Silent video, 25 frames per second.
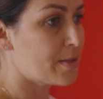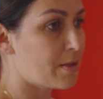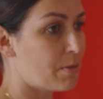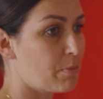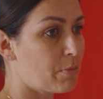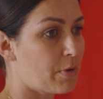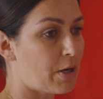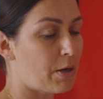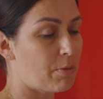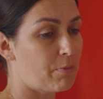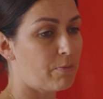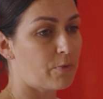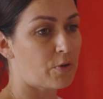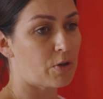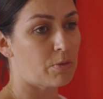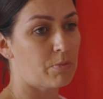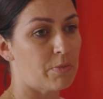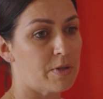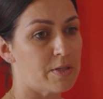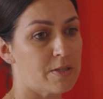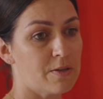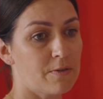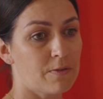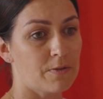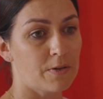some come from
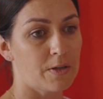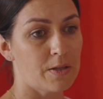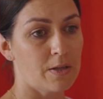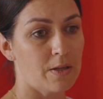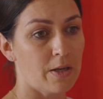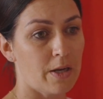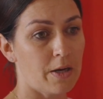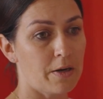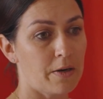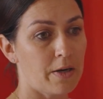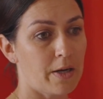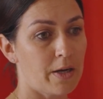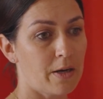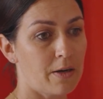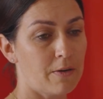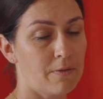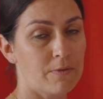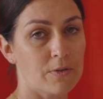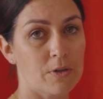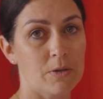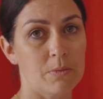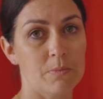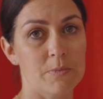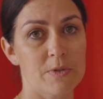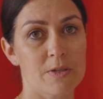a different area,
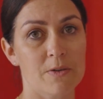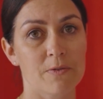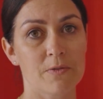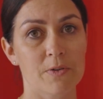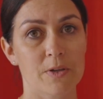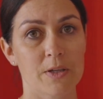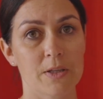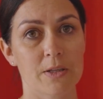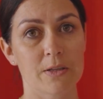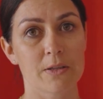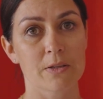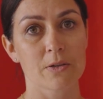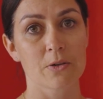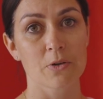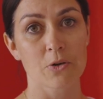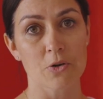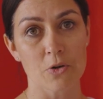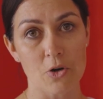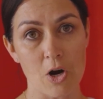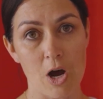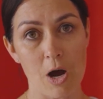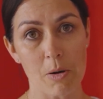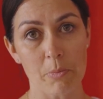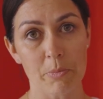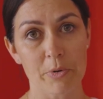from different
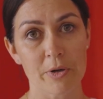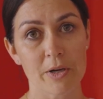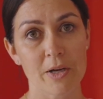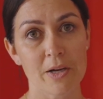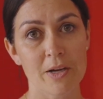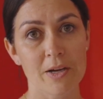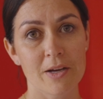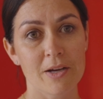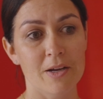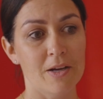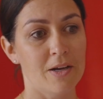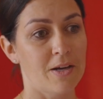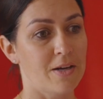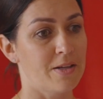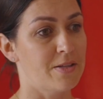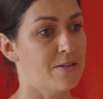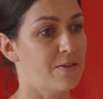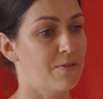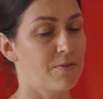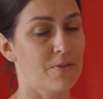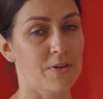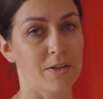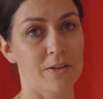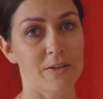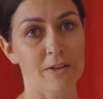crop, a
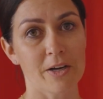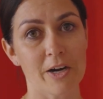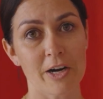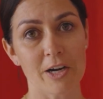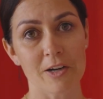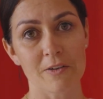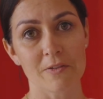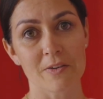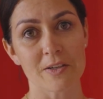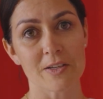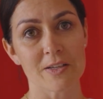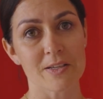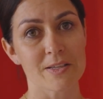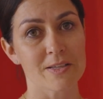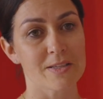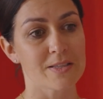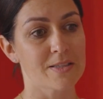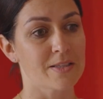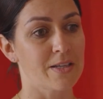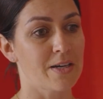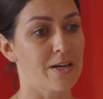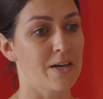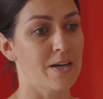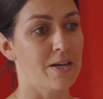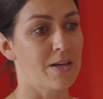different harvest,
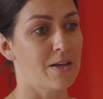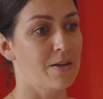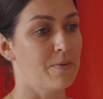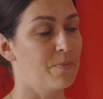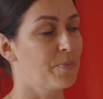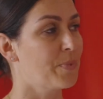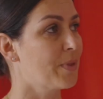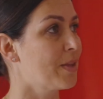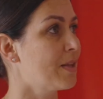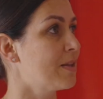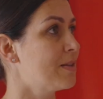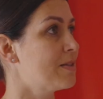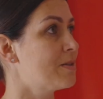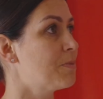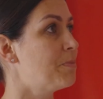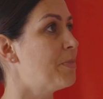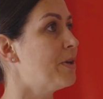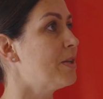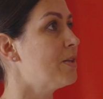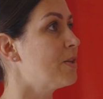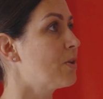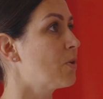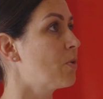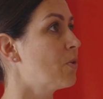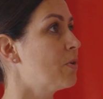
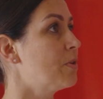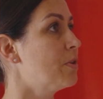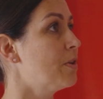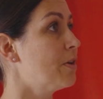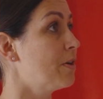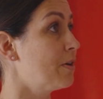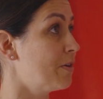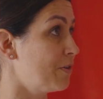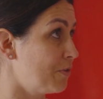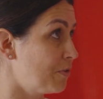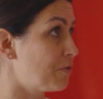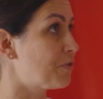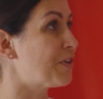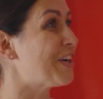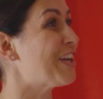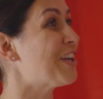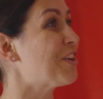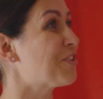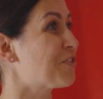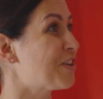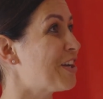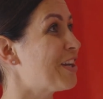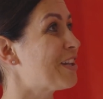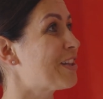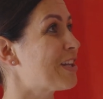depending on the
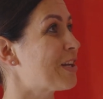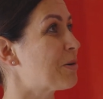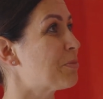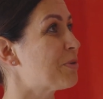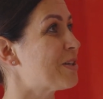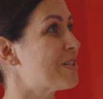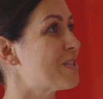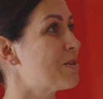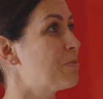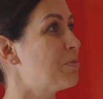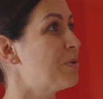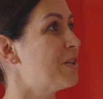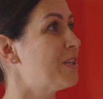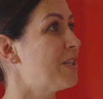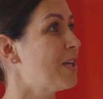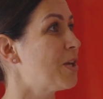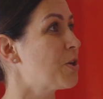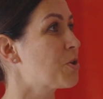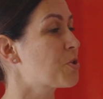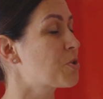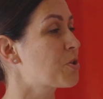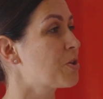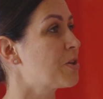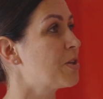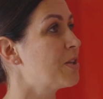rain rate, like
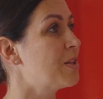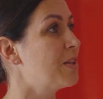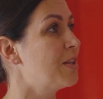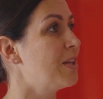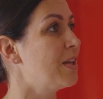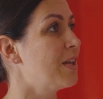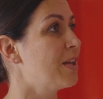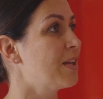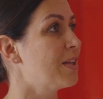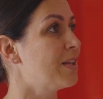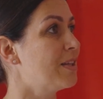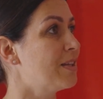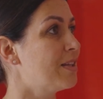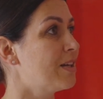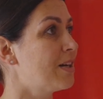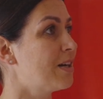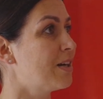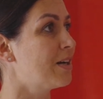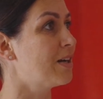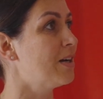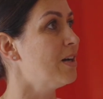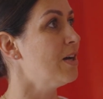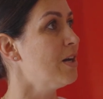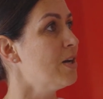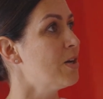precipitation
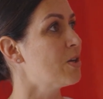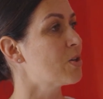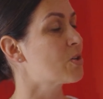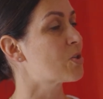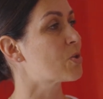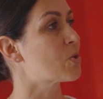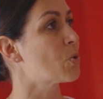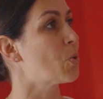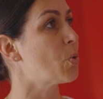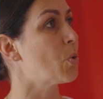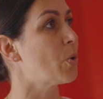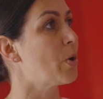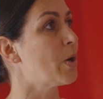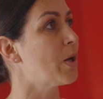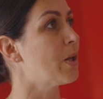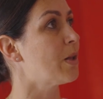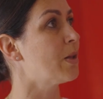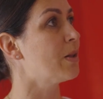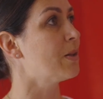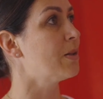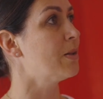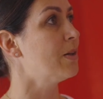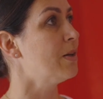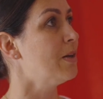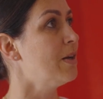and
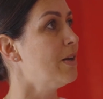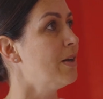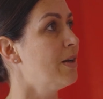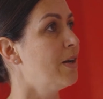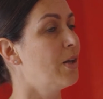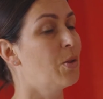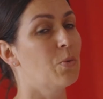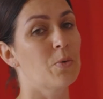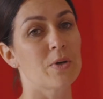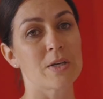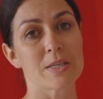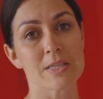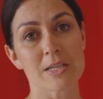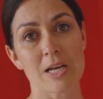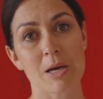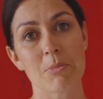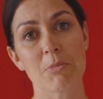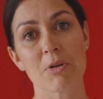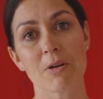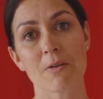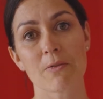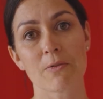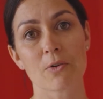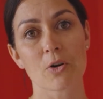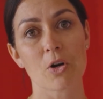soil, and where it's
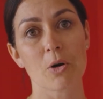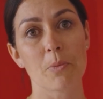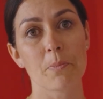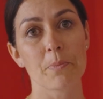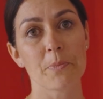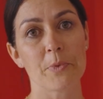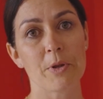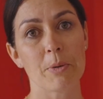coming from.